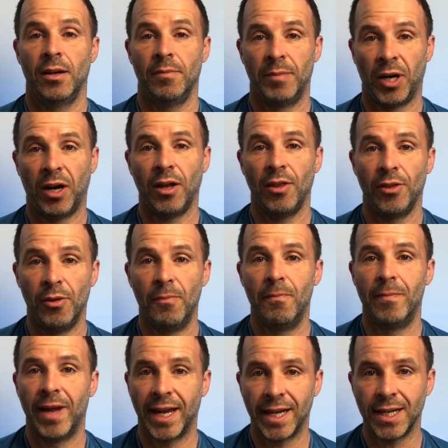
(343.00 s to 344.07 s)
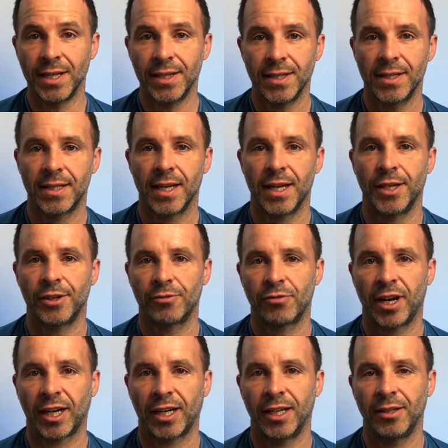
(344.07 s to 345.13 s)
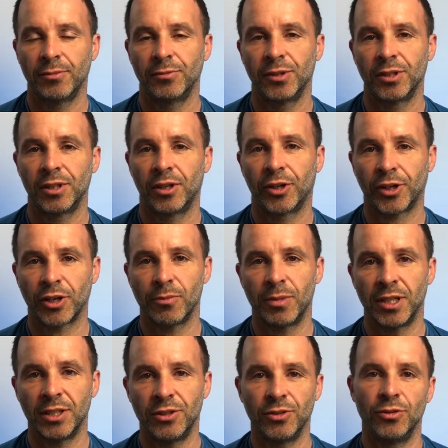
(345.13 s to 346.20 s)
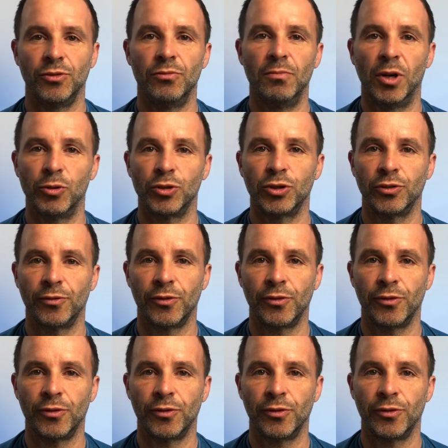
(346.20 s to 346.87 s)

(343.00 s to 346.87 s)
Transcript: But the mains in a racket will arguably do most